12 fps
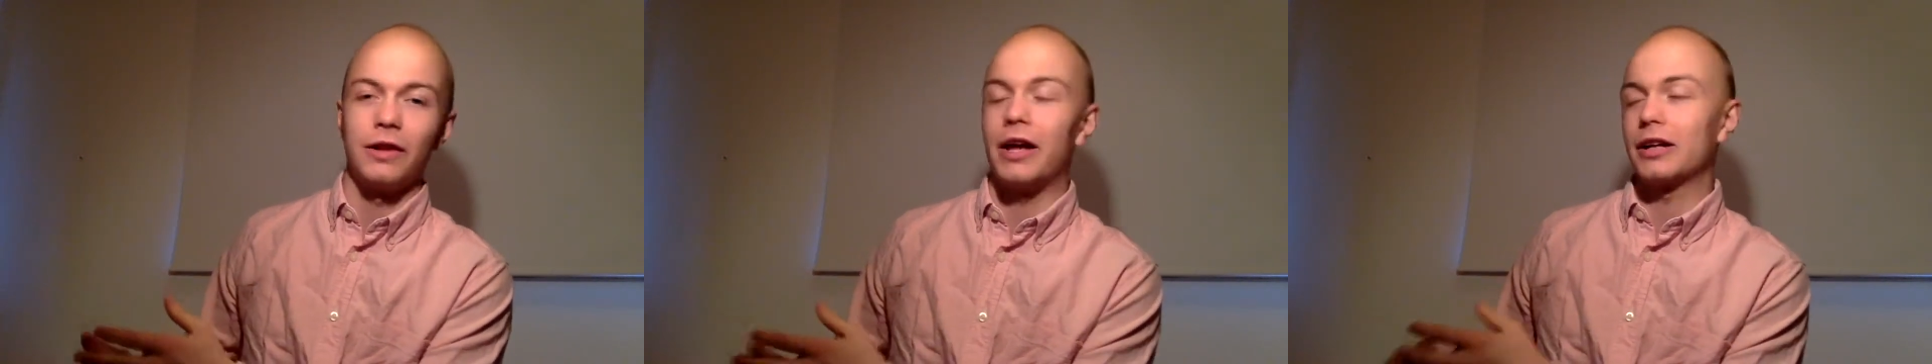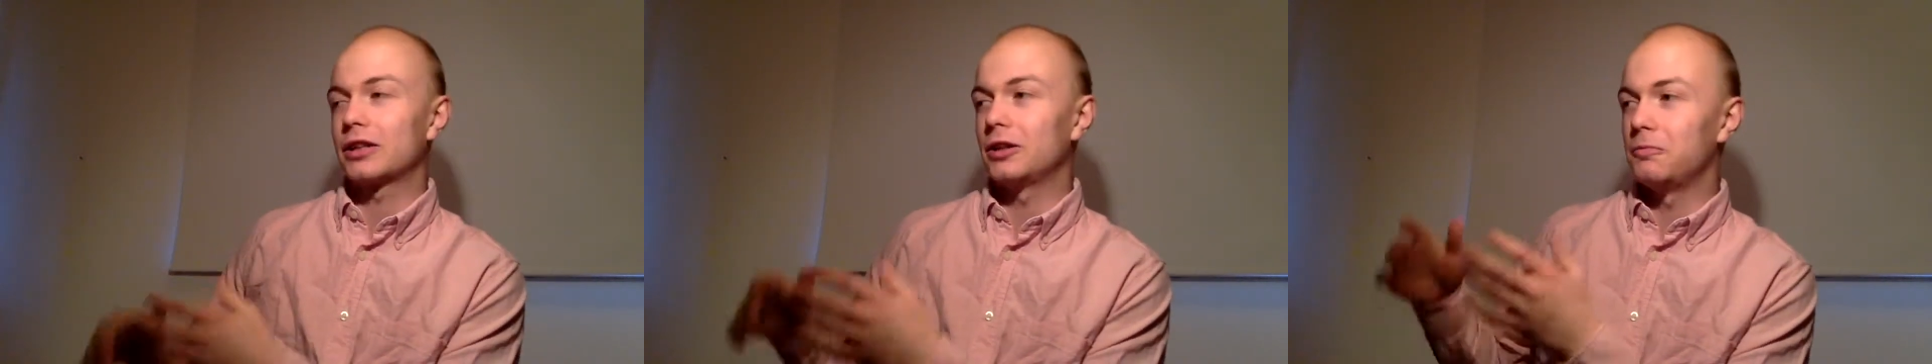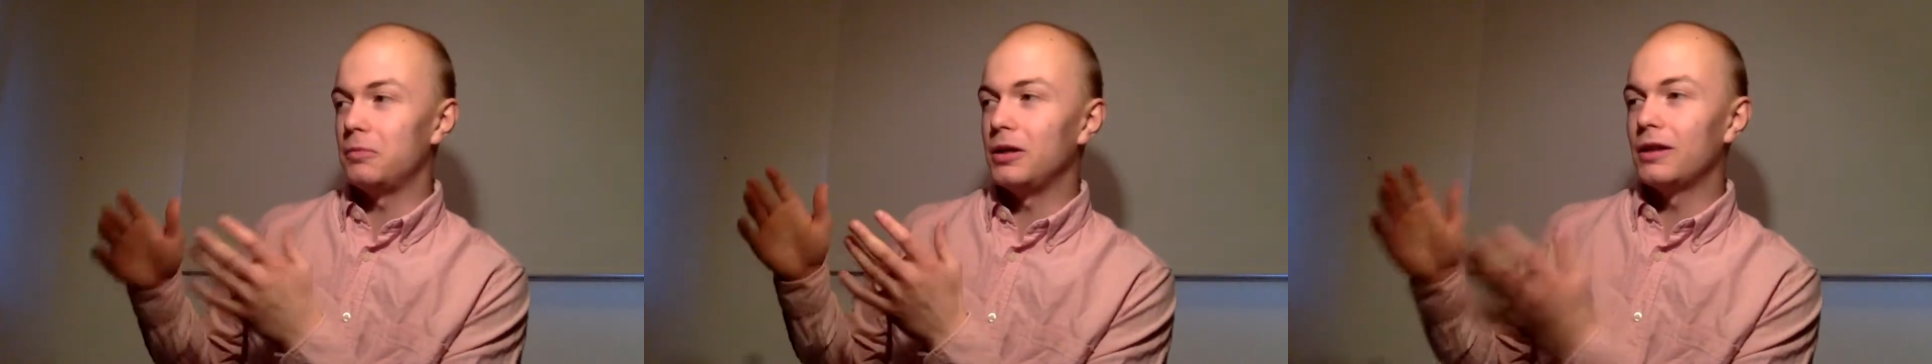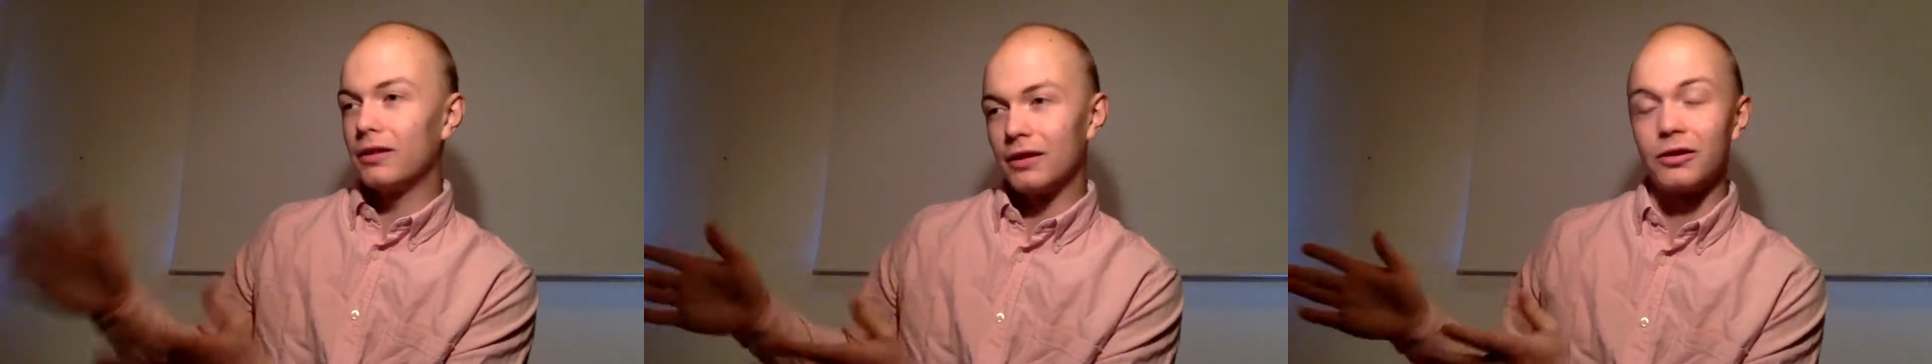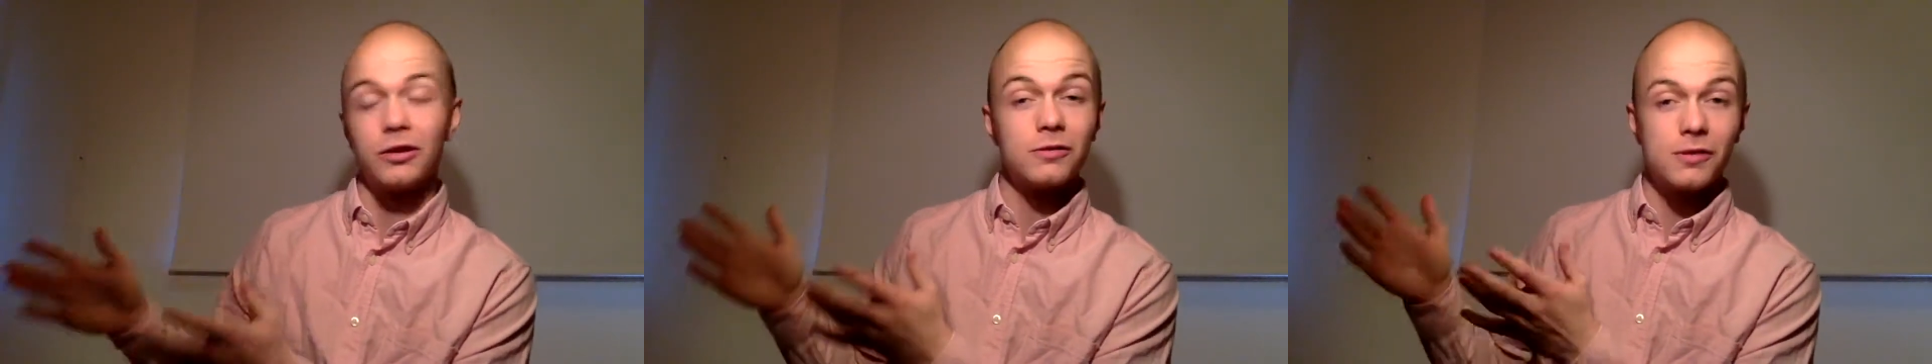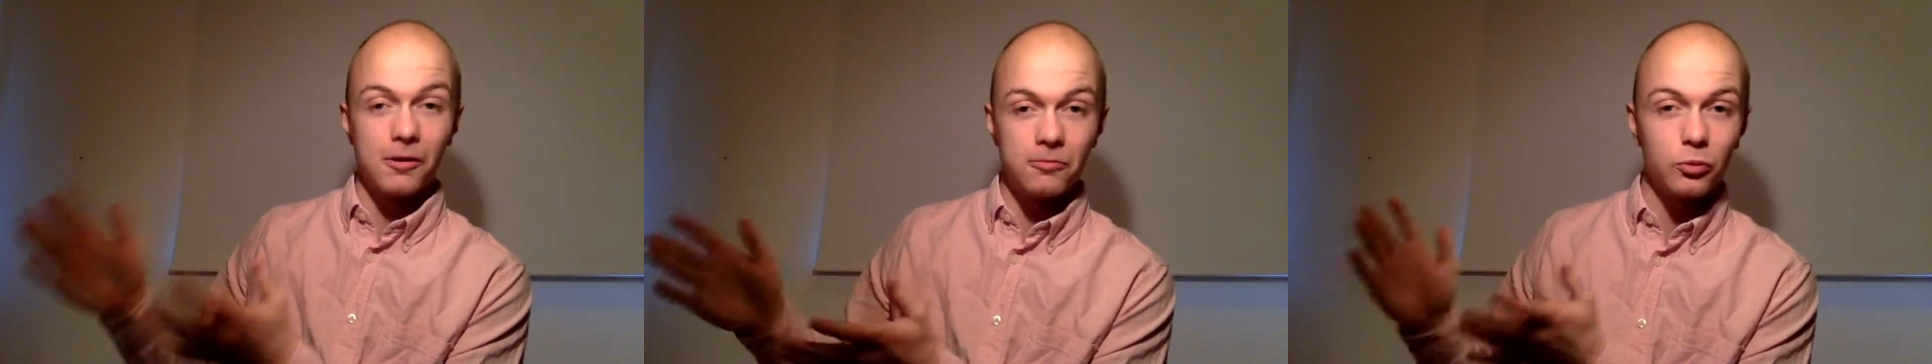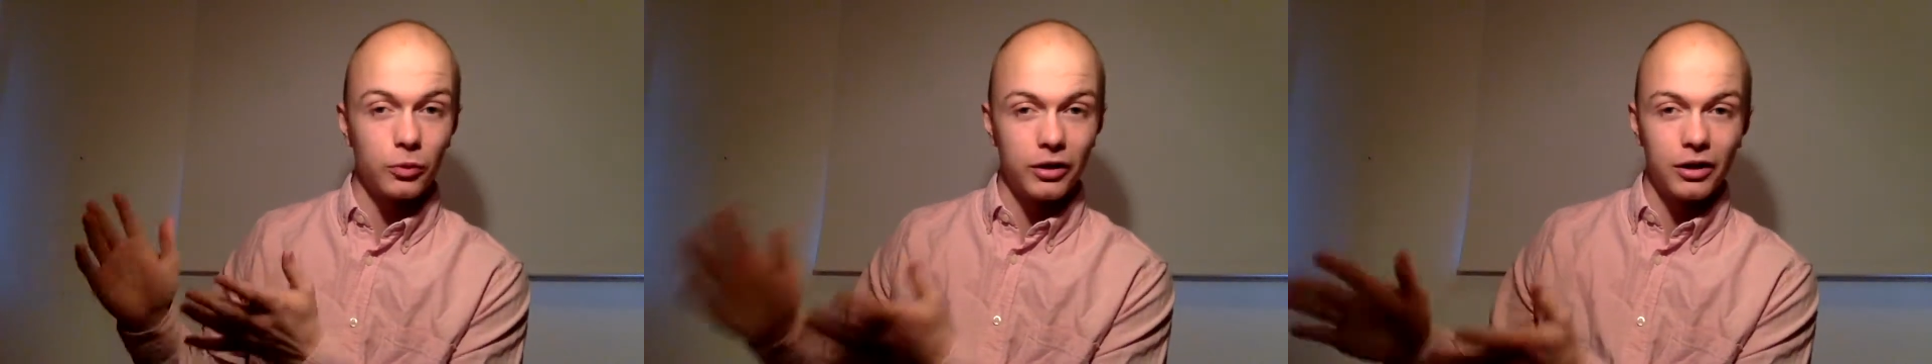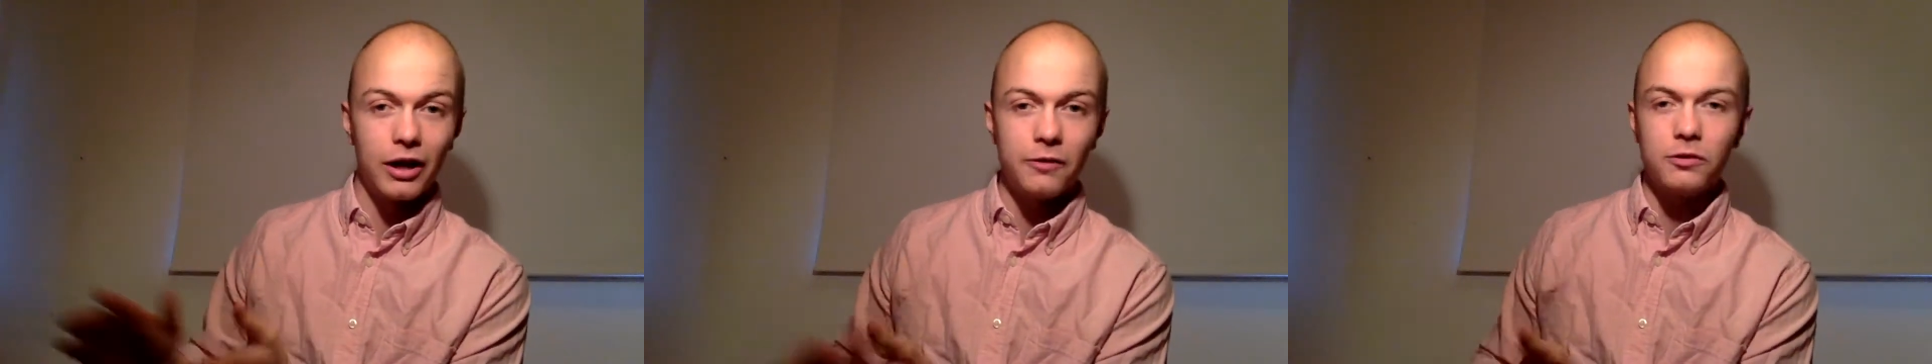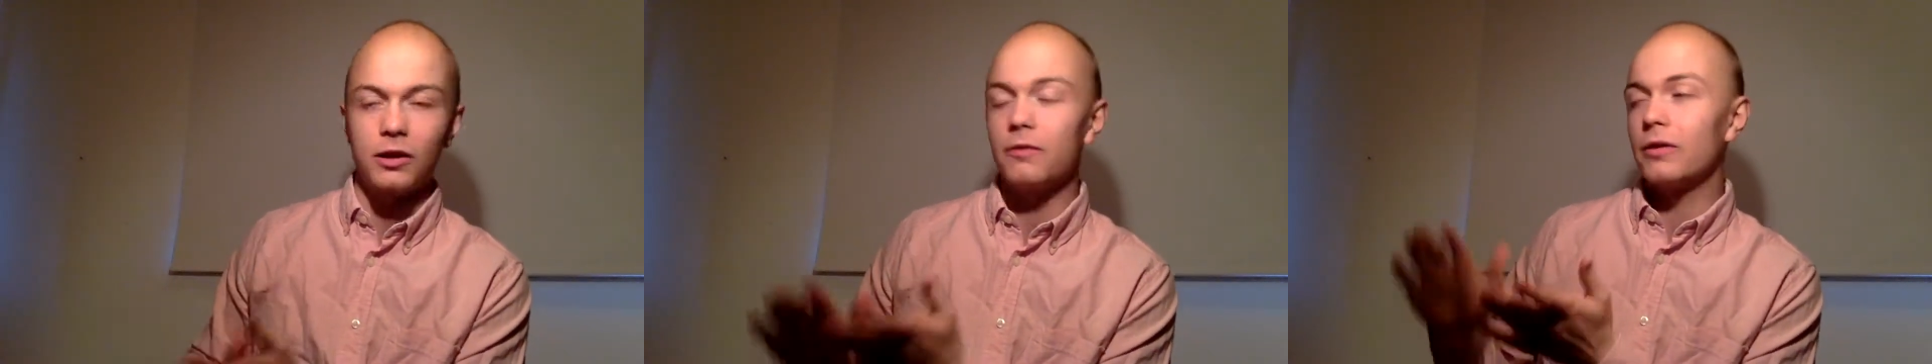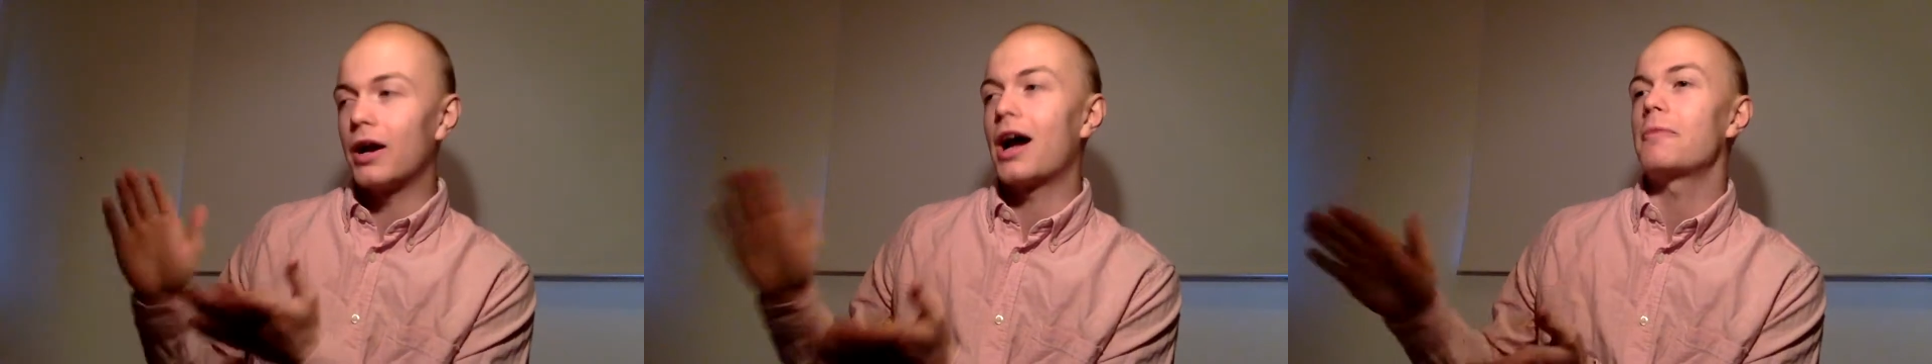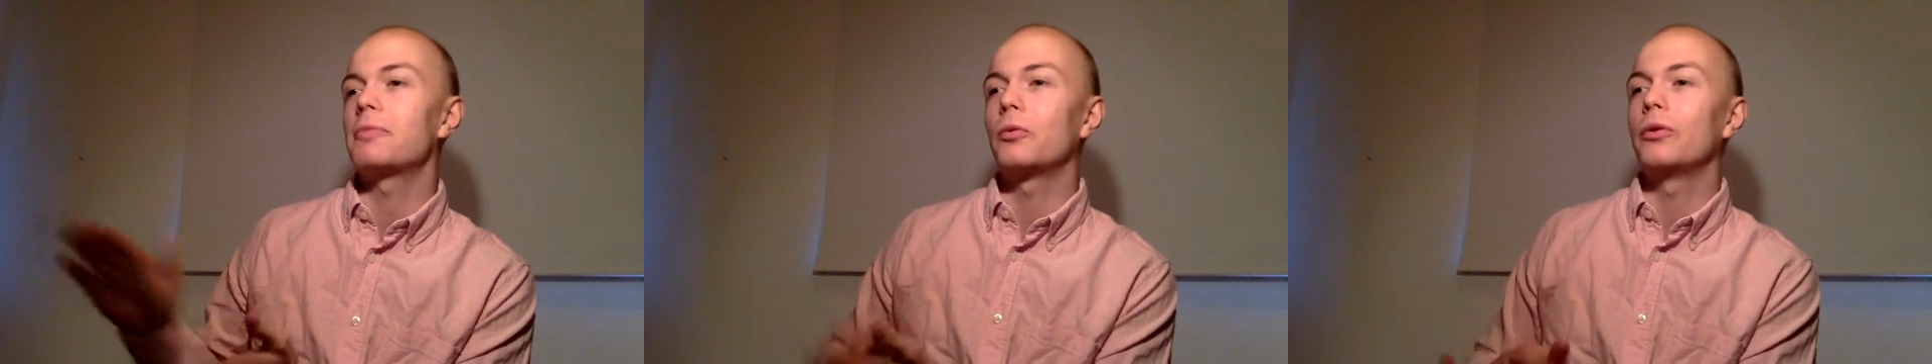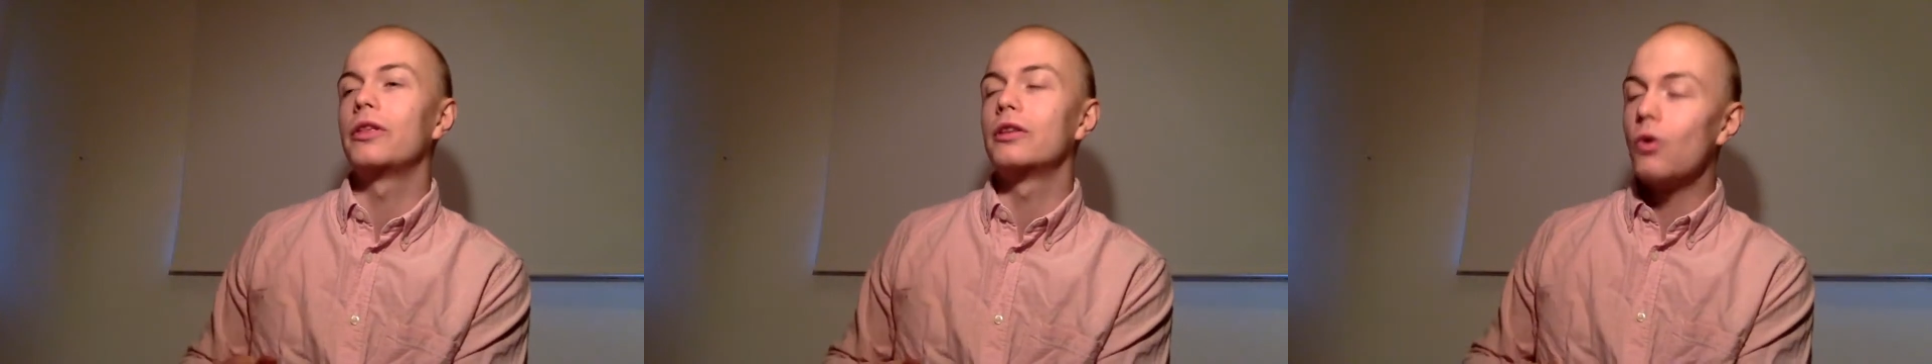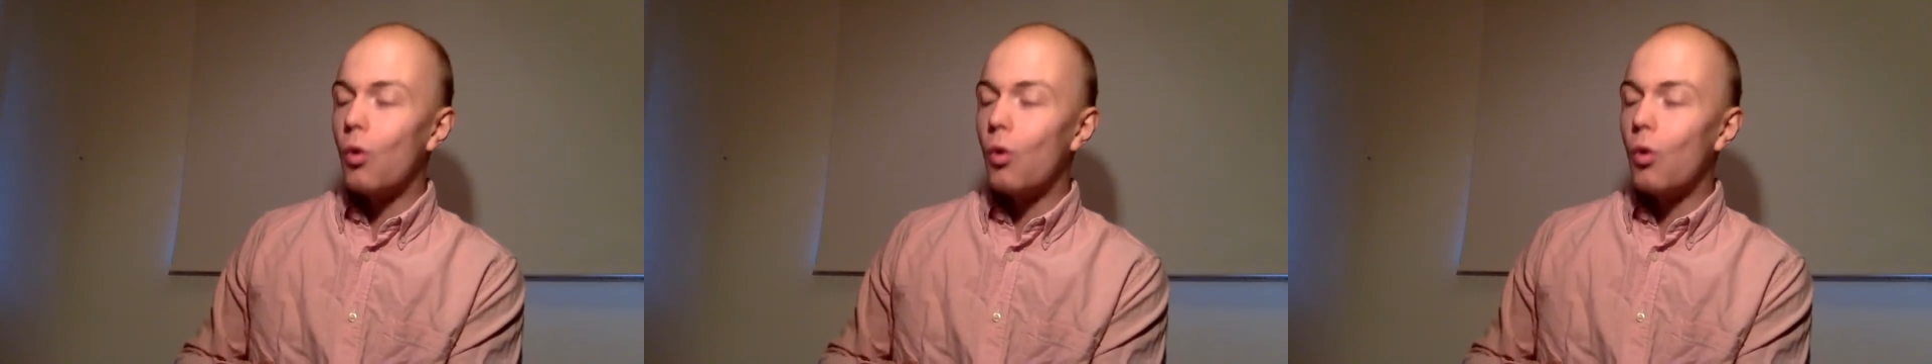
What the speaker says: That could be that they're content with their lifestyle, they're happy with it,